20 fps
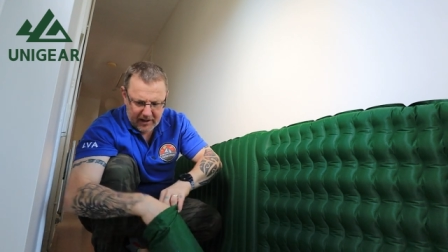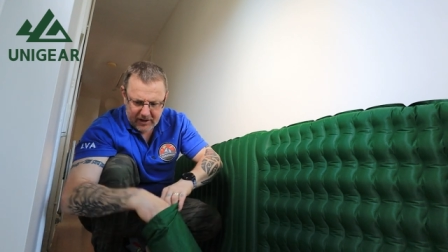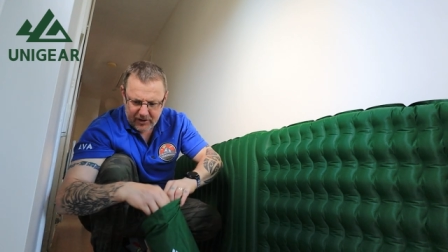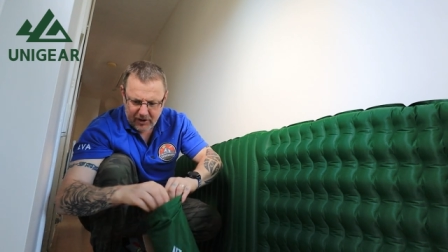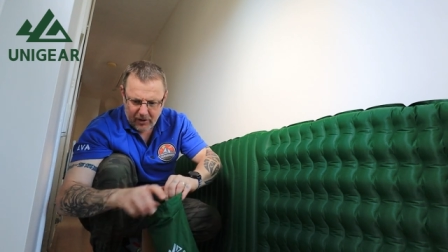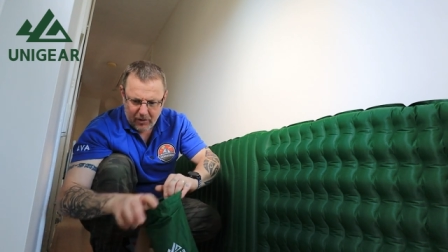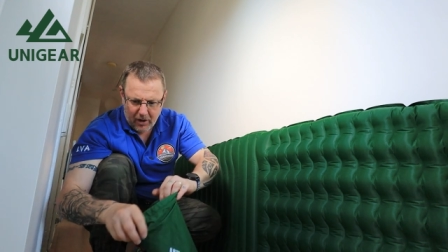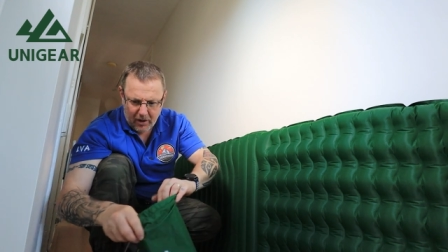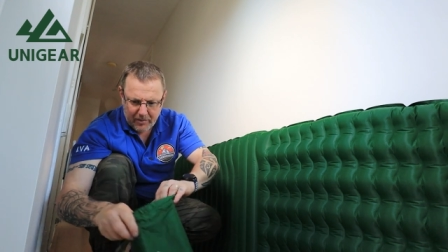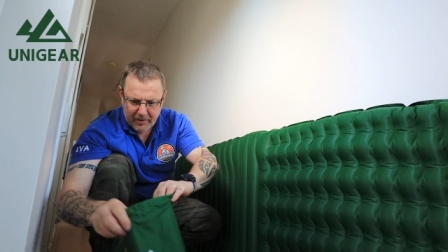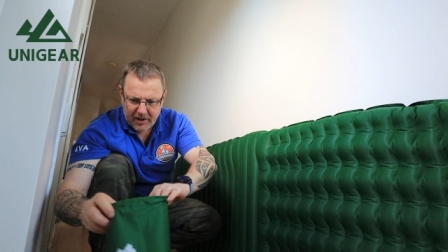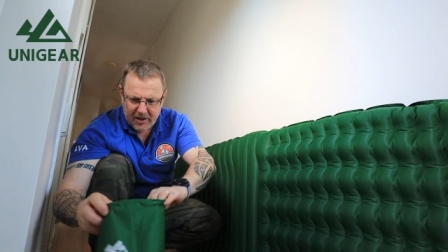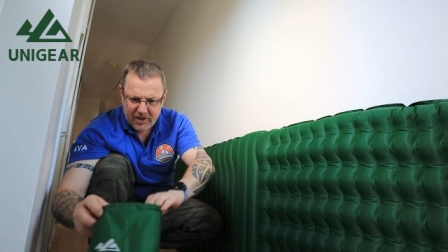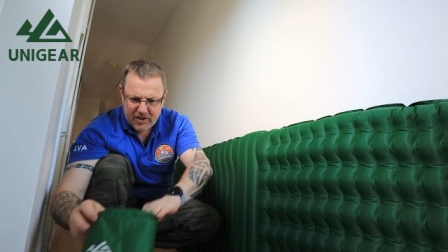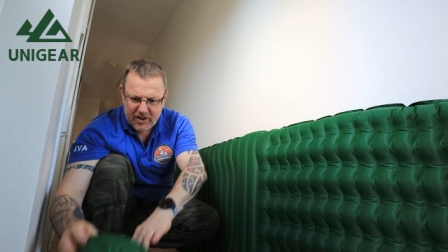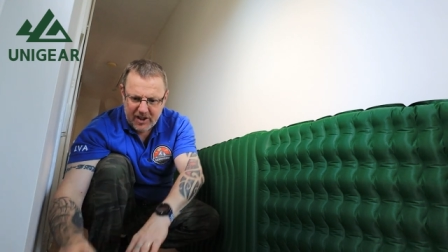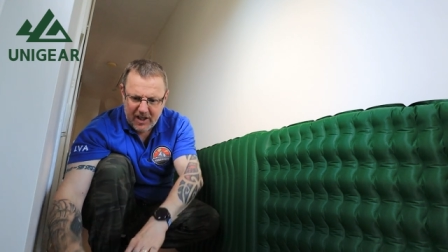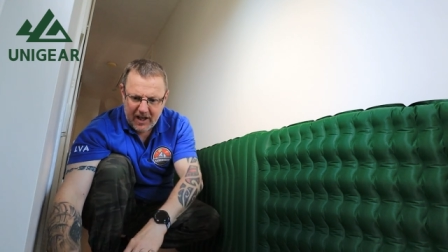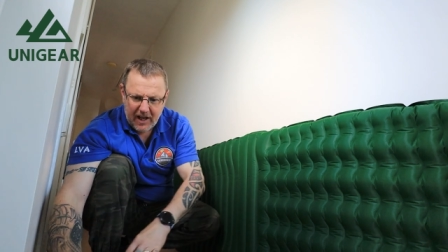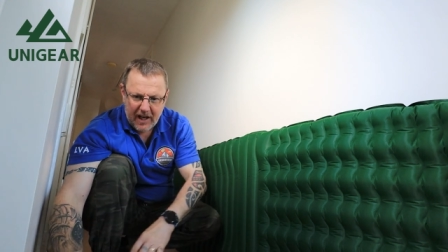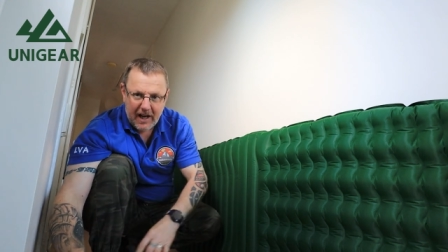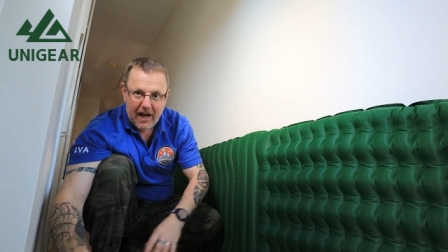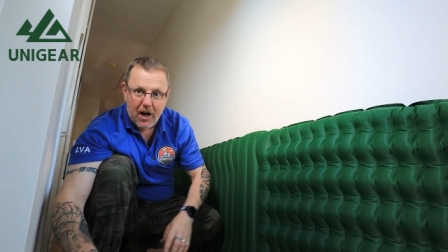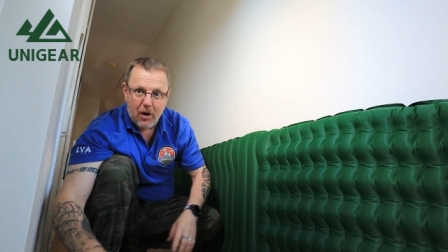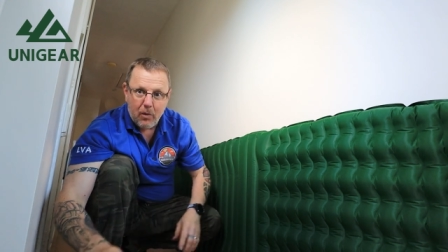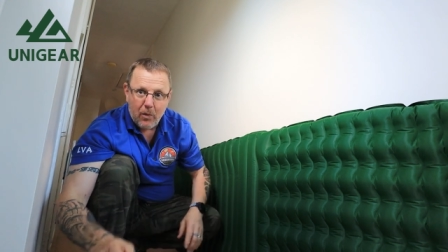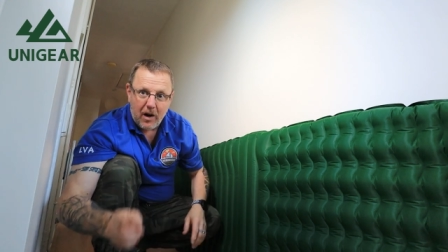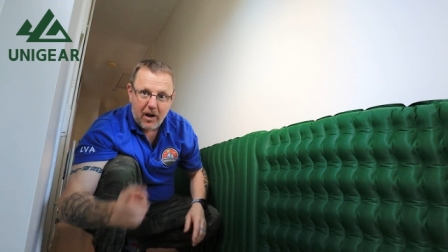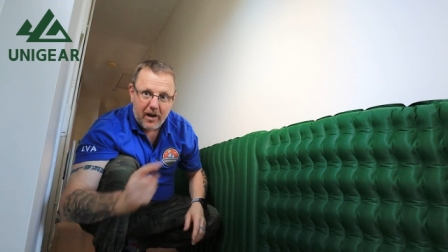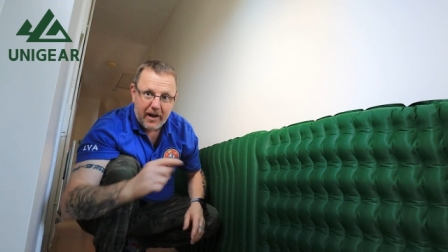So I'm gonna see
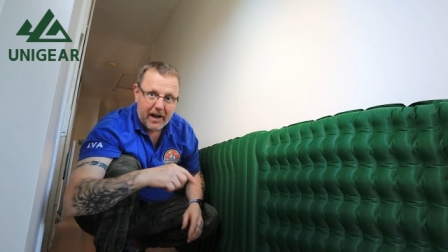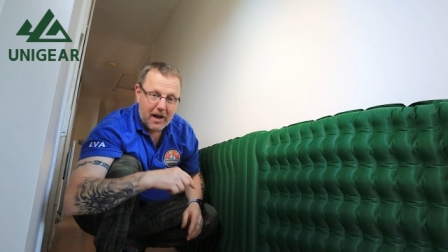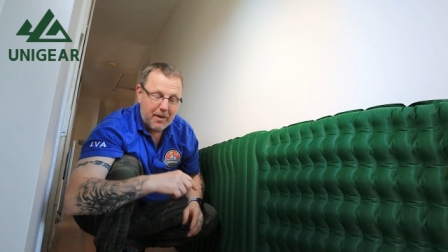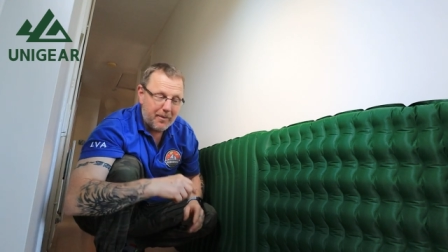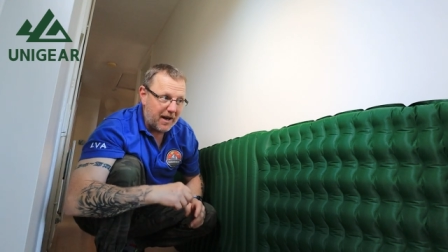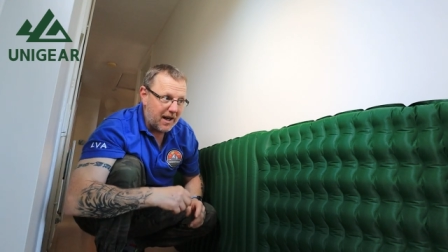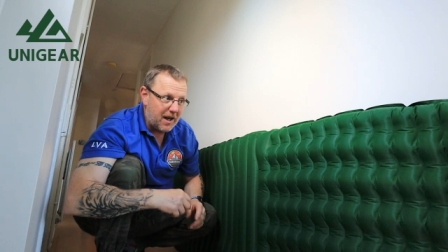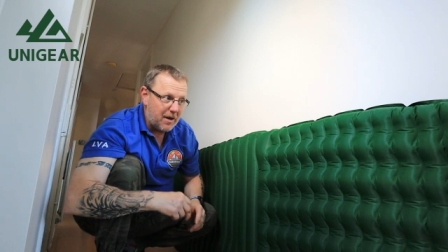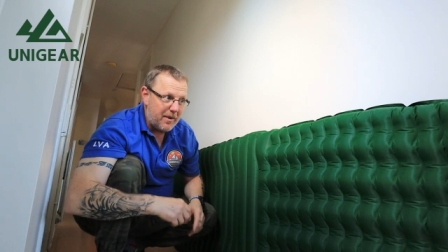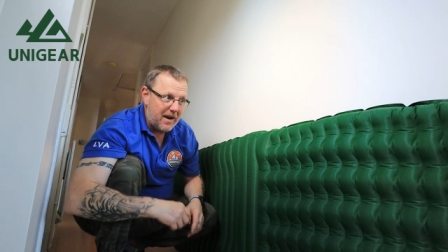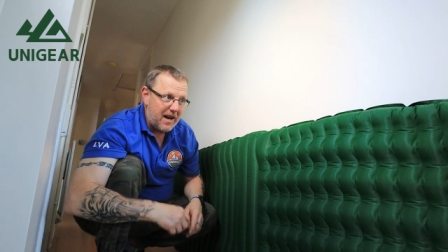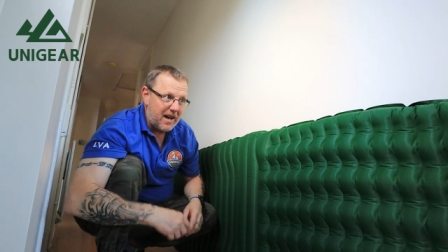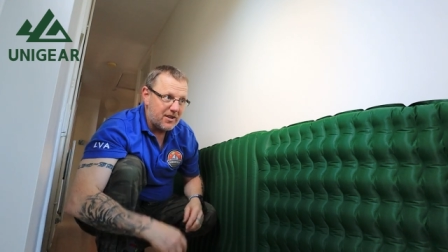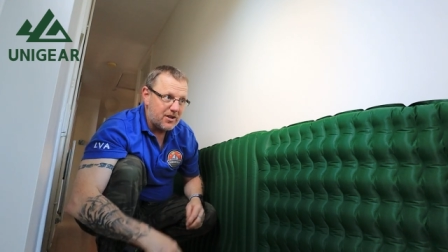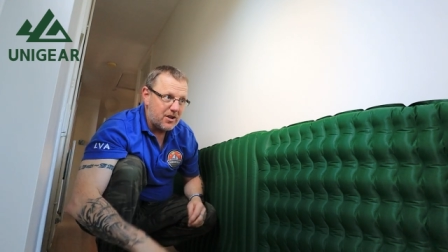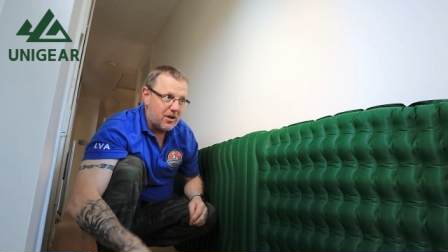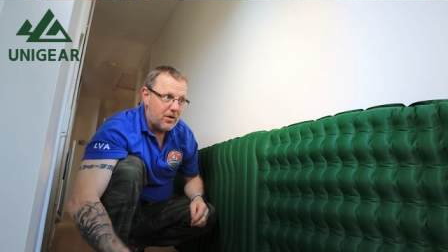how well I can get it back in the bag.